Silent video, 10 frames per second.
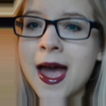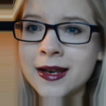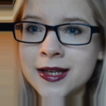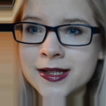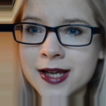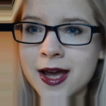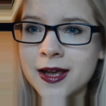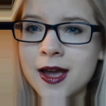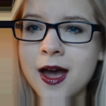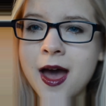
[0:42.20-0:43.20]
any
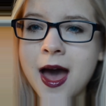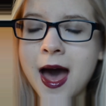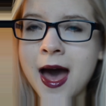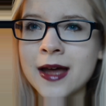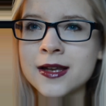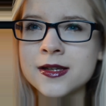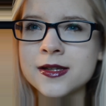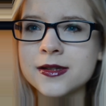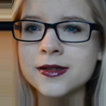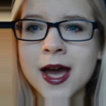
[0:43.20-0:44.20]
day.
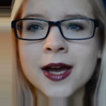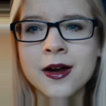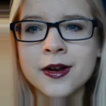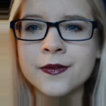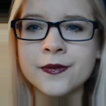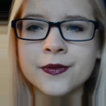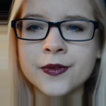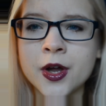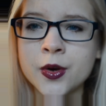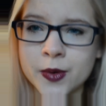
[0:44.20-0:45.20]
And that kind of
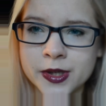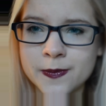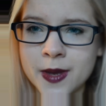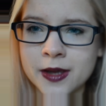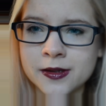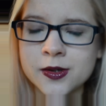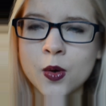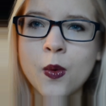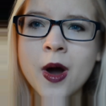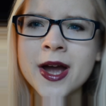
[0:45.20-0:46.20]
annoys me.
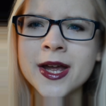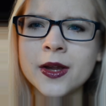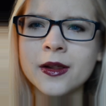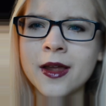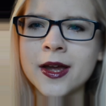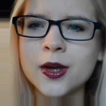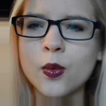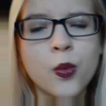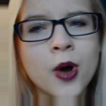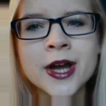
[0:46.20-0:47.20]
So why
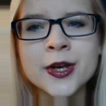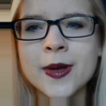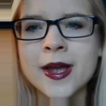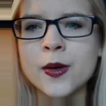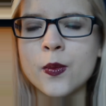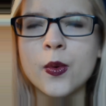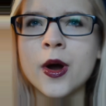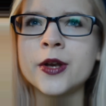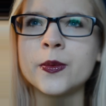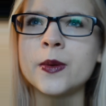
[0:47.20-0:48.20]
do
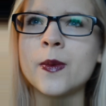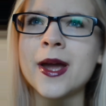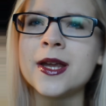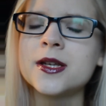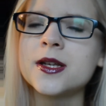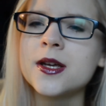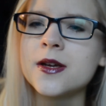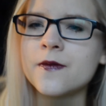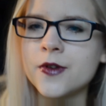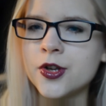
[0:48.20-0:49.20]
we wait
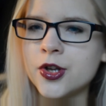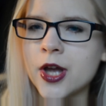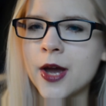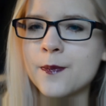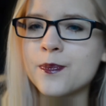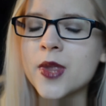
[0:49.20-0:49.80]
for new year?